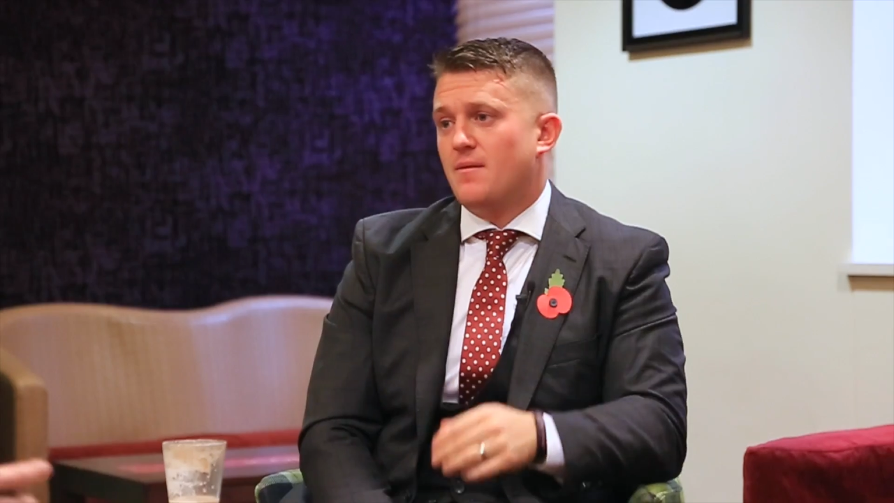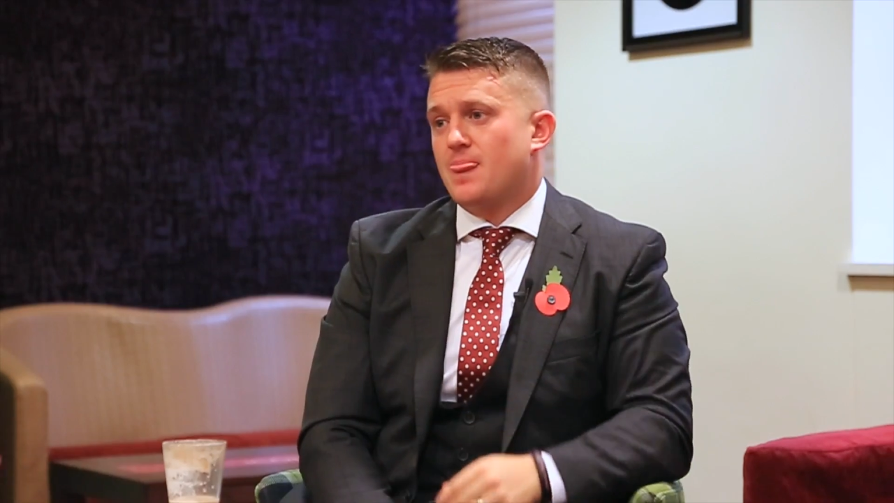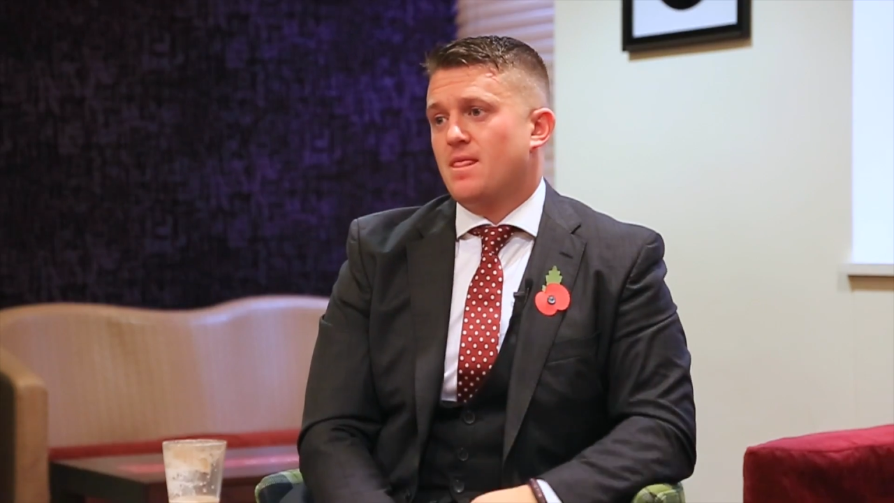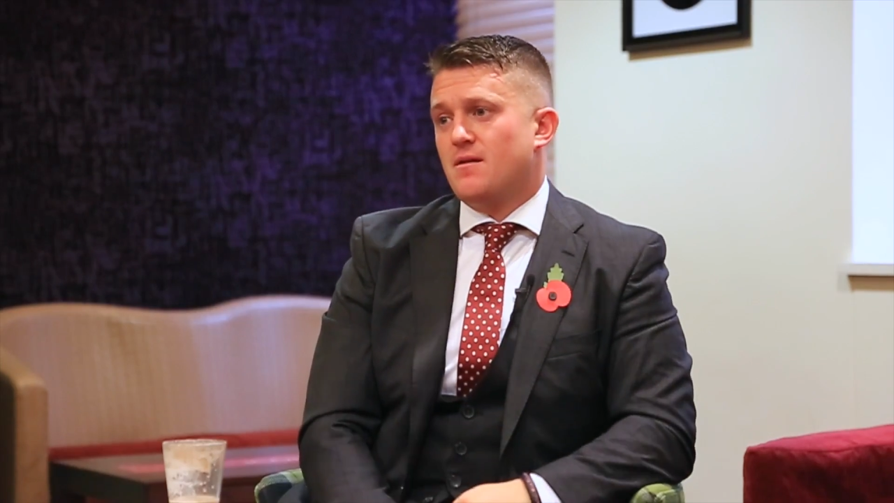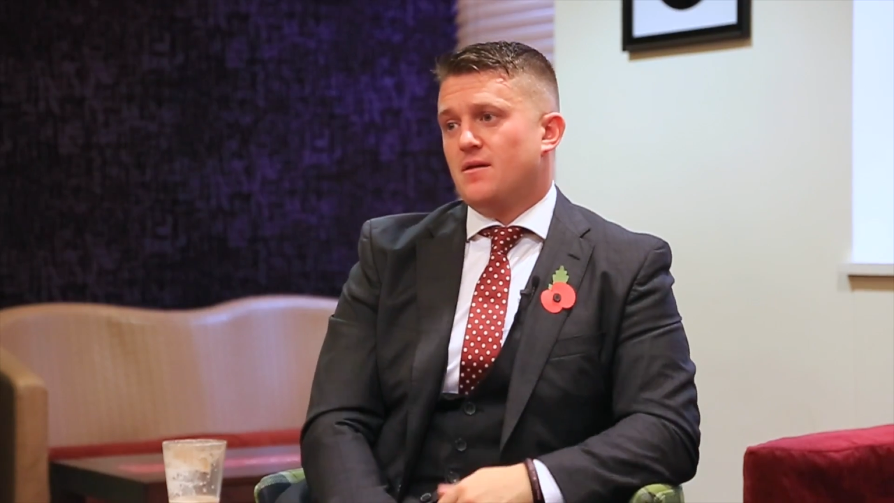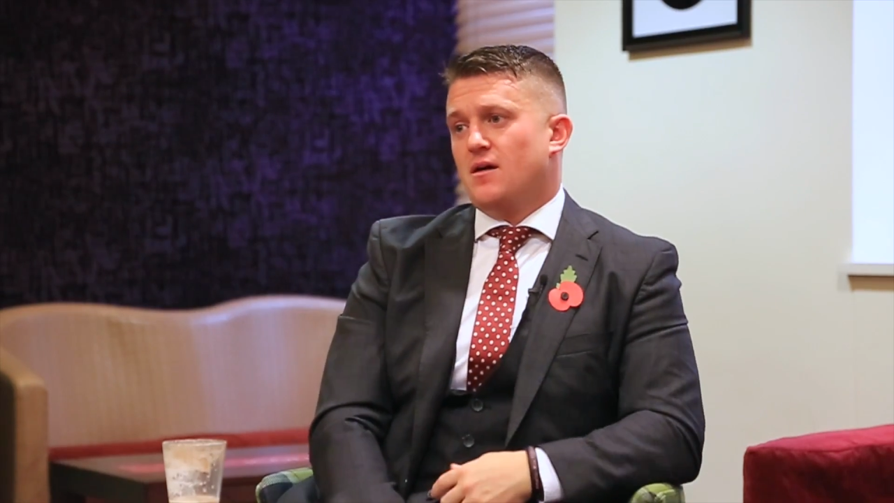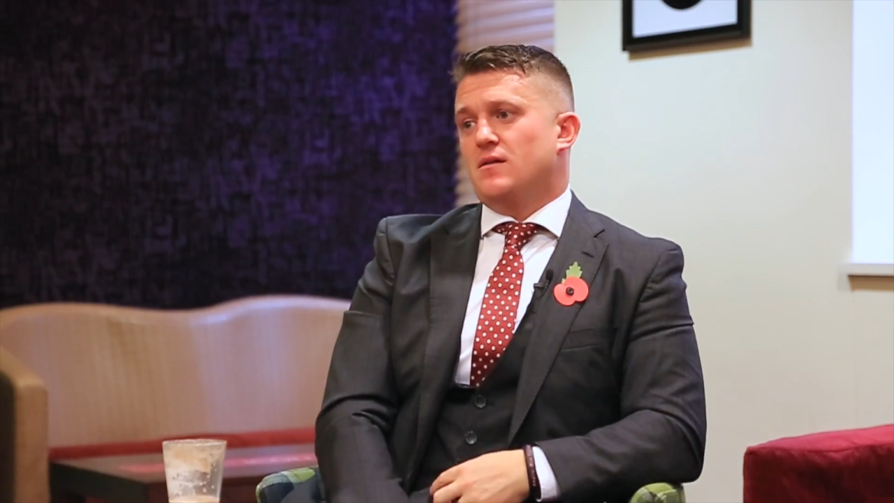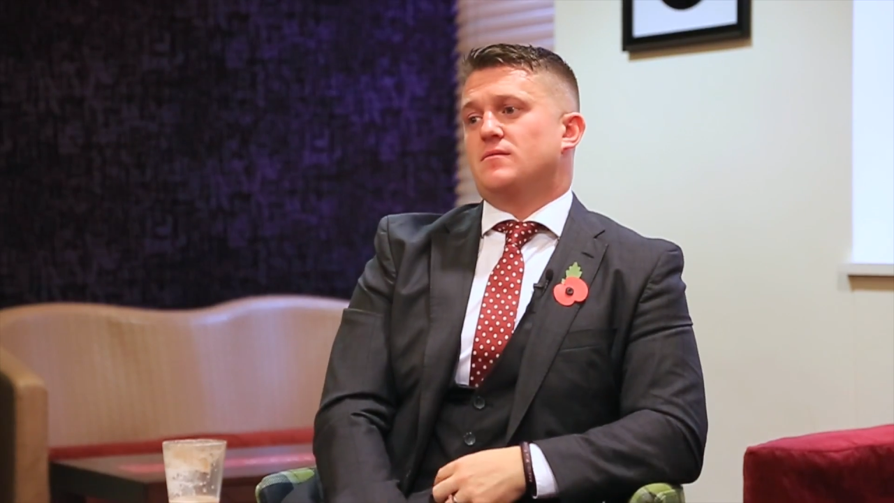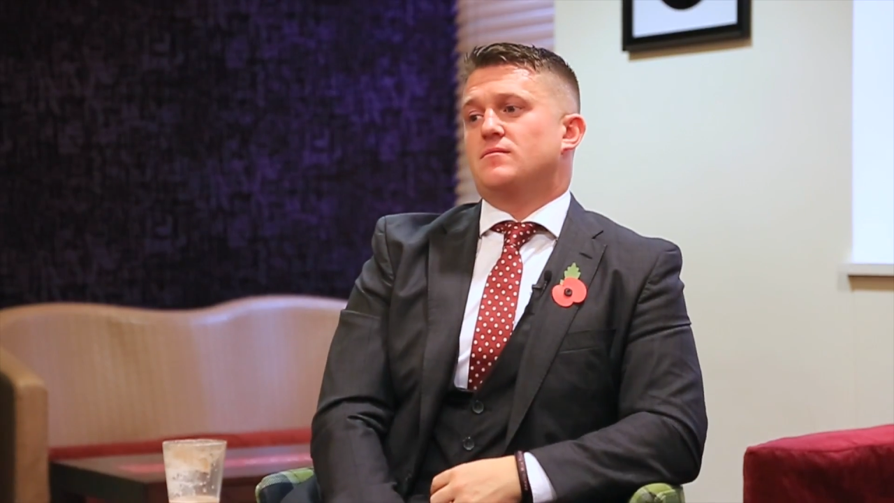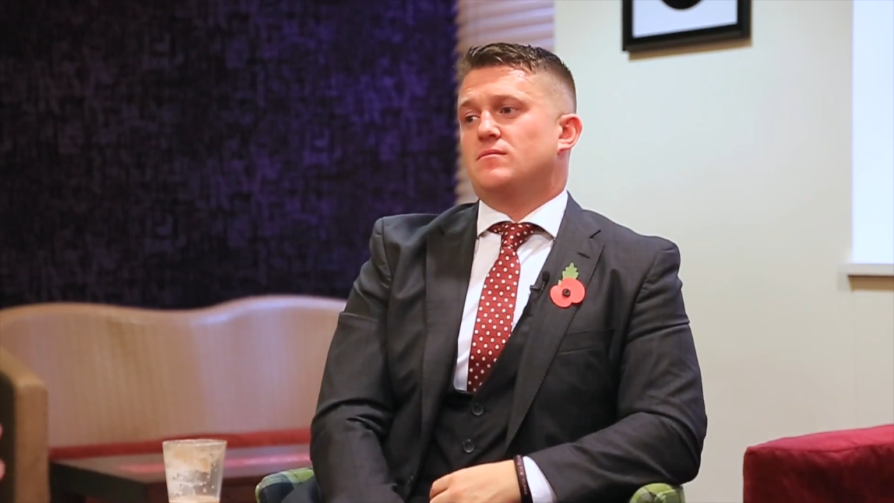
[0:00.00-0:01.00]
think there
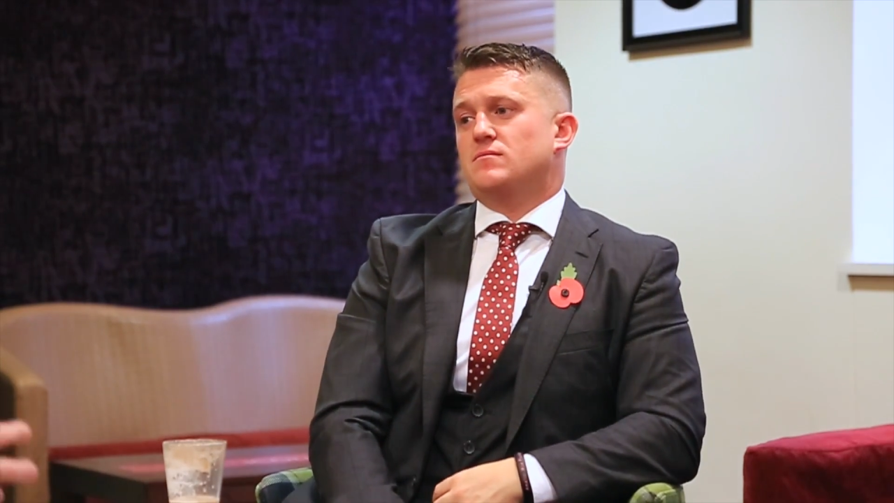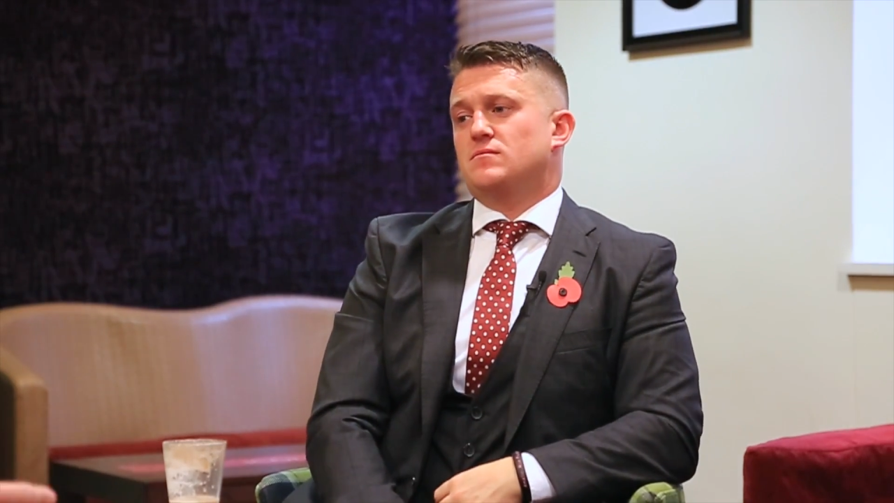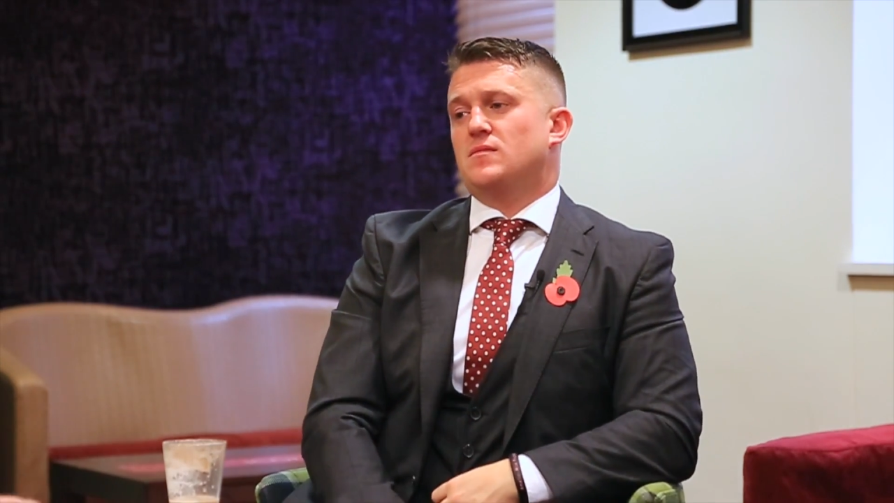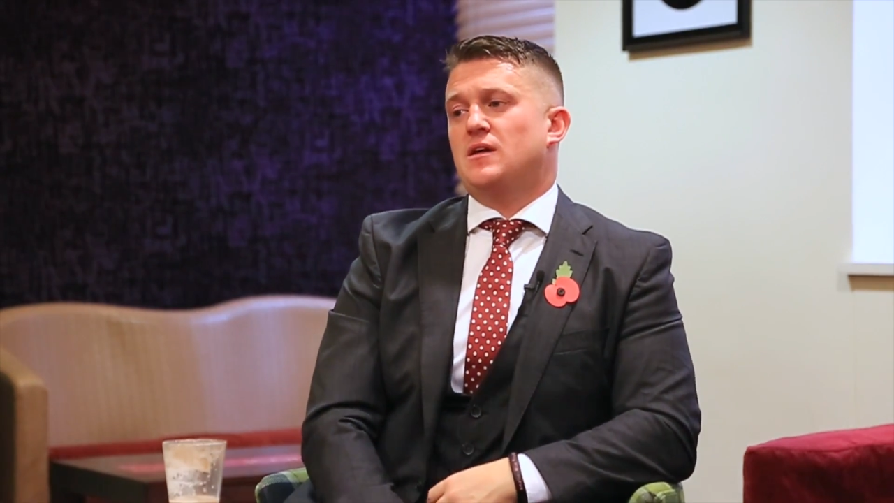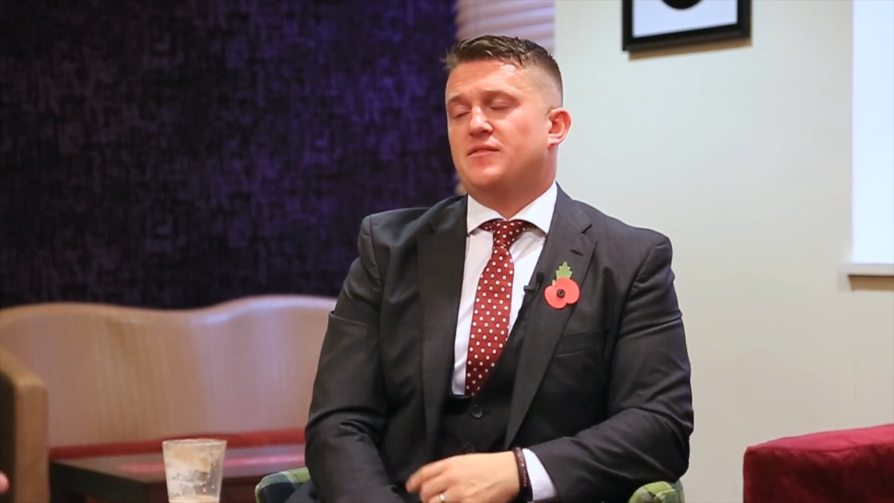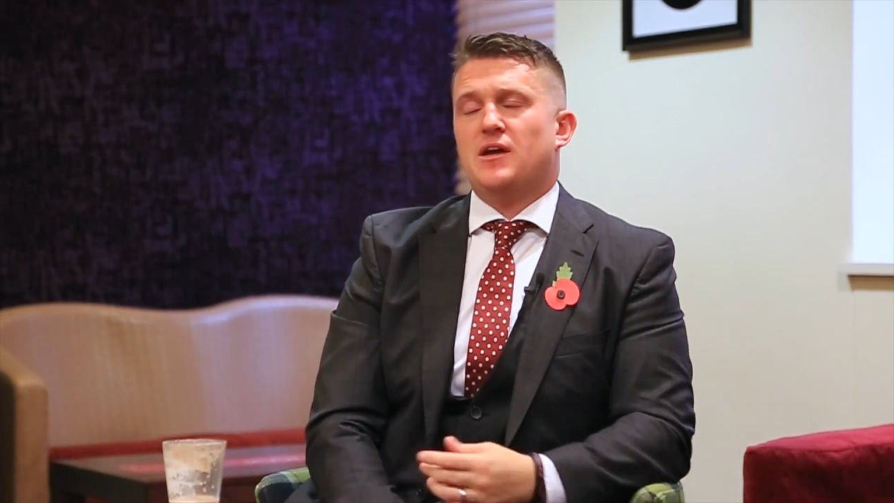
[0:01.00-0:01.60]
is like one